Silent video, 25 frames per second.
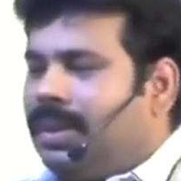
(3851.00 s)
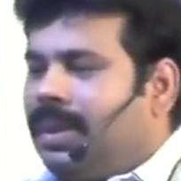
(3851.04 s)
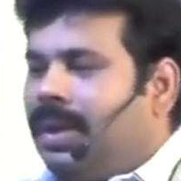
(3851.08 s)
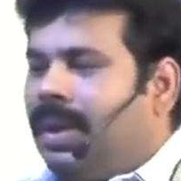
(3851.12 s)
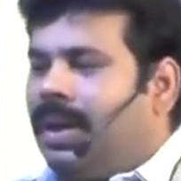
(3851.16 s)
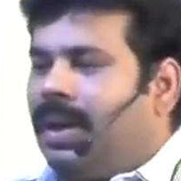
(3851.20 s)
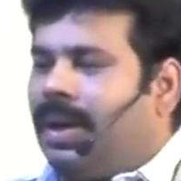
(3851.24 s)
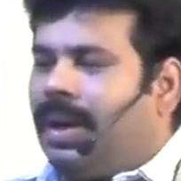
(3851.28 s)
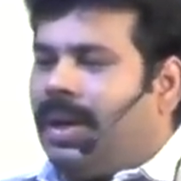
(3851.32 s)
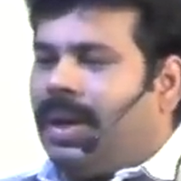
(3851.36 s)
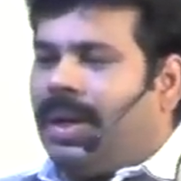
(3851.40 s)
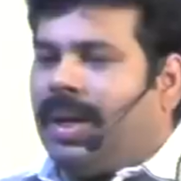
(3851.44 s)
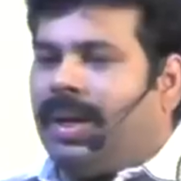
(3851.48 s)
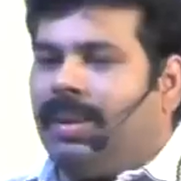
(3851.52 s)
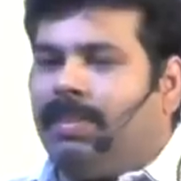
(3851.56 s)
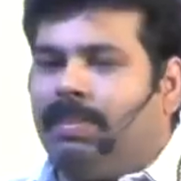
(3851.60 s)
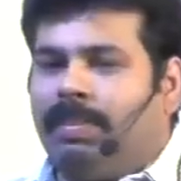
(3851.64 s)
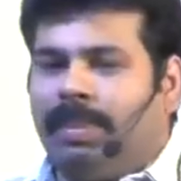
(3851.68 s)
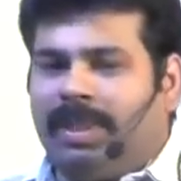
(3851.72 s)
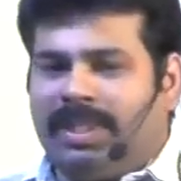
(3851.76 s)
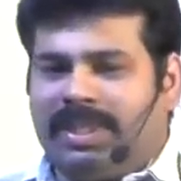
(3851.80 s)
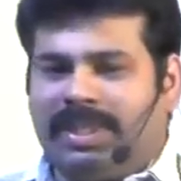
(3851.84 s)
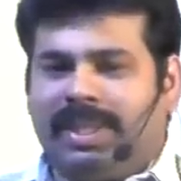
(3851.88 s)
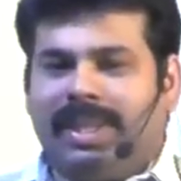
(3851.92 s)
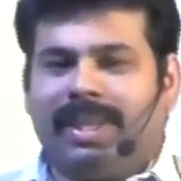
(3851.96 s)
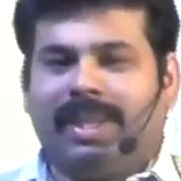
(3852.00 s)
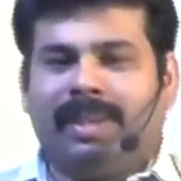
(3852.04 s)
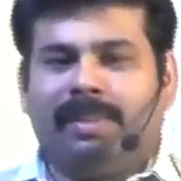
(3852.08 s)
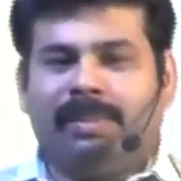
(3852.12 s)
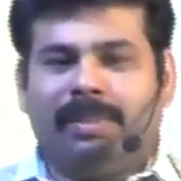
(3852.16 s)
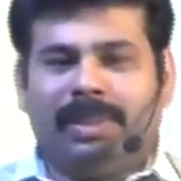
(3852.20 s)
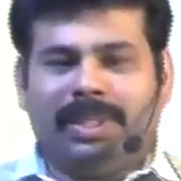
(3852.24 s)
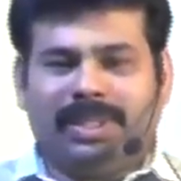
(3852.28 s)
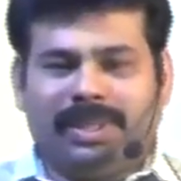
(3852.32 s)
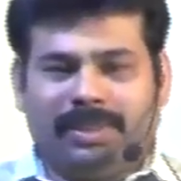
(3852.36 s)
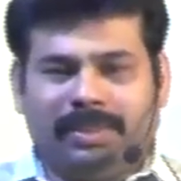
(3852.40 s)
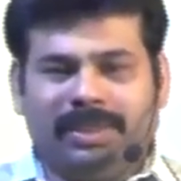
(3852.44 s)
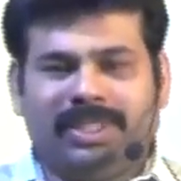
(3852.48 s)

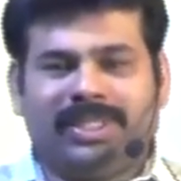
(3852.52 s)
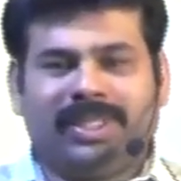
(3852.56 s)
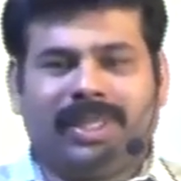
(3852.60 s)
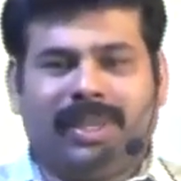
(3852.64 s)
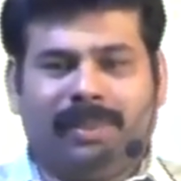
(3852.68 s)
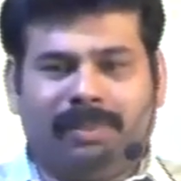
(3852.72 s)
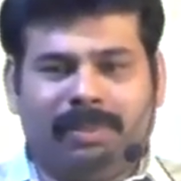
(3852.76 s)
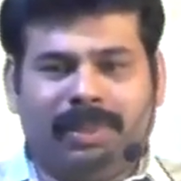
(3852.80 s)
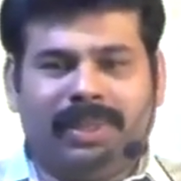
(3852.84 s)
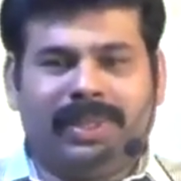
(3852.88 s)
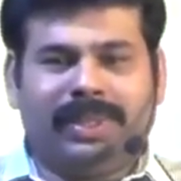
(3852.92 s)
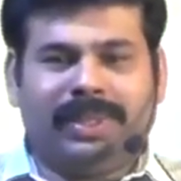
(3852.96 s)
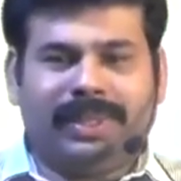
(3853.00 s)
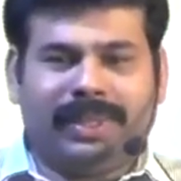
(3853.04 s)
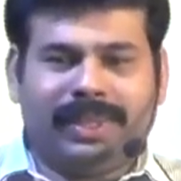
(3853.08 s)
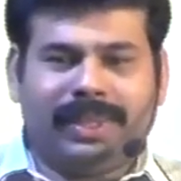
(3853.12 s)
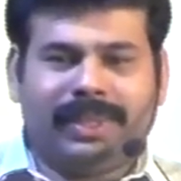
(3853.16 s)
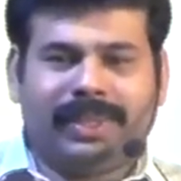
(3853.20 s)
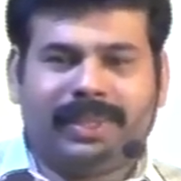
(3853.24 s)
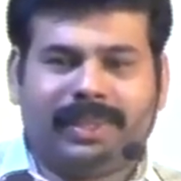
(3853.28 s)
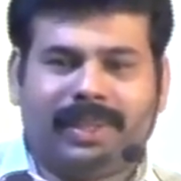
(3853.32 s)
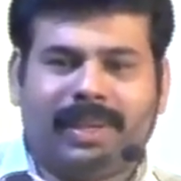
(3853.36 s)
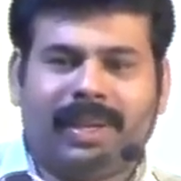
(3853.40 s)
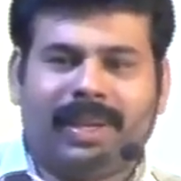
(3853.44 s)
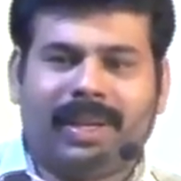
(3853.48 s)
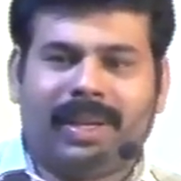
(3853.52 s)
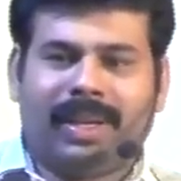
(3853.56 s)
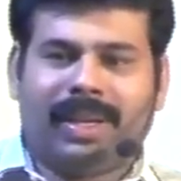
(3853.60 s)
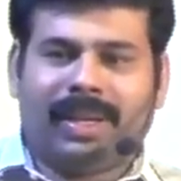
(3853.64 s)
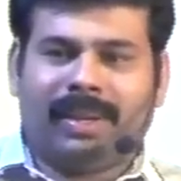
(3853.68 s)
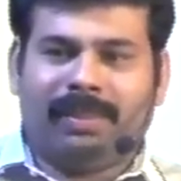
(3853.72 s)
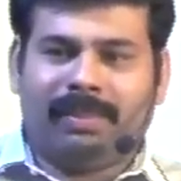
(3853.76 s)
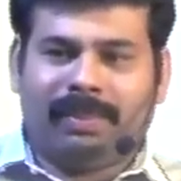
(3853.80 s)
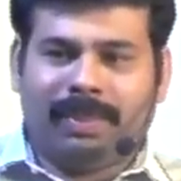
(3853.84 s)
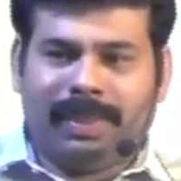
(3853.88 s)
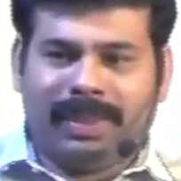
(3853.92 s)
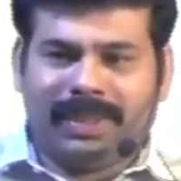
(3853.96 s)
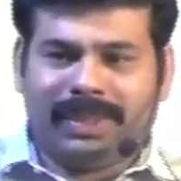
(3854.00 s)
Accomplished means completed. Are
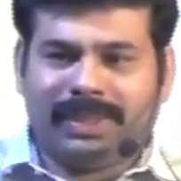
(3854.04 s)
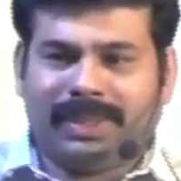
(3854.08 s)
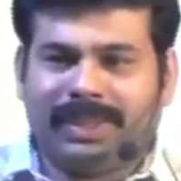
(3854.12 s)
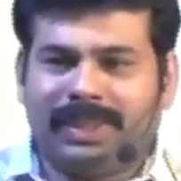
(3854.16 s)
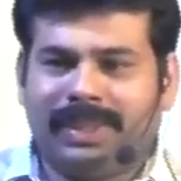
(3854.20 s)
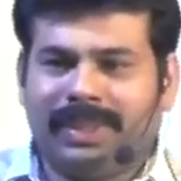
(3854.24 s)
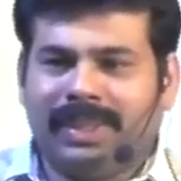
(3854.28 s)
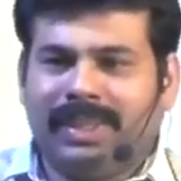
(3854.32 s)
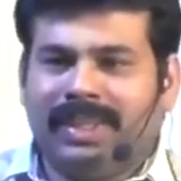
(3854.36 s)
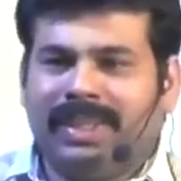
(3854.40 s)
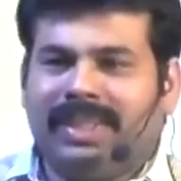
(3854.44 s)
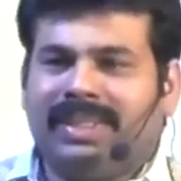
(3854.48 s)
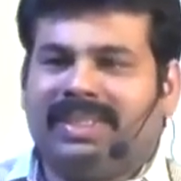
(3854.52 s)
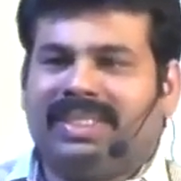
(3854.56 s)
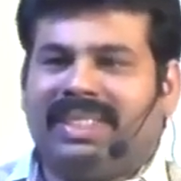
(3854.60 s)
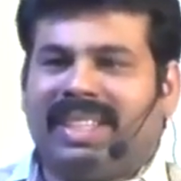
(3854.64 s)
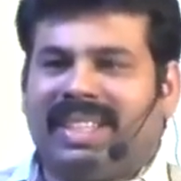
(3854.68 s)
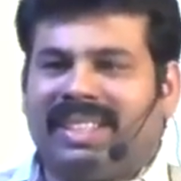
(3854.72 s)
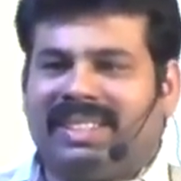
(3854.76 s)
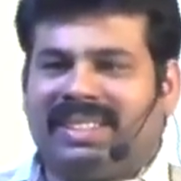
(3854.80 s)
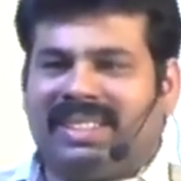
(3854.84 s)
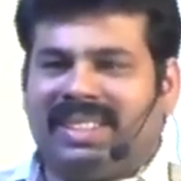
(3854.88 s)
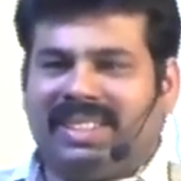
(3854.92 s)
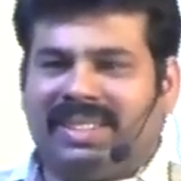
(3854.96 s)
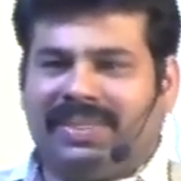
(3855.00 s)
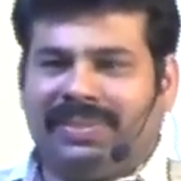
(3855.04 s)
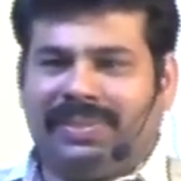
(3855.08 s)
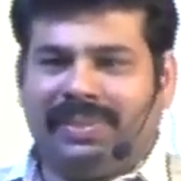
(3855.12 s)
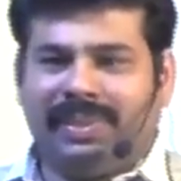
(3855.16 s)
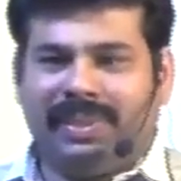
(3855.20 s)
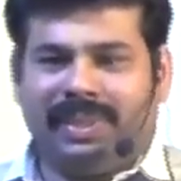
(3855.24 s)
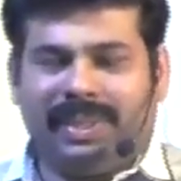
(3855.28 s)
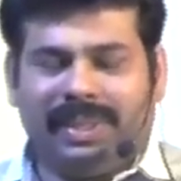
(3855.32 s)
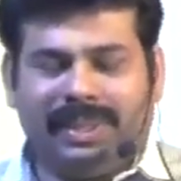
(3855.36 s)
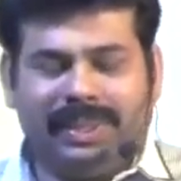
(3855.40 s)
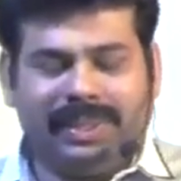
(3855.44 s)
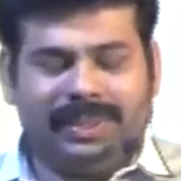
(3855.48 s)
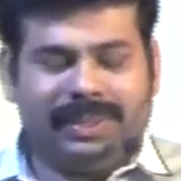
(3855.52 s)
accomplished
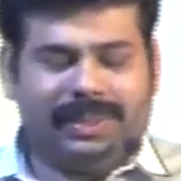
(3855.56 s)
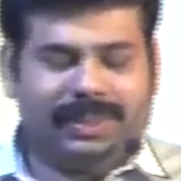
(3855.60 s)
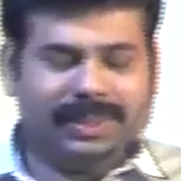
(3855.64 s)
successfully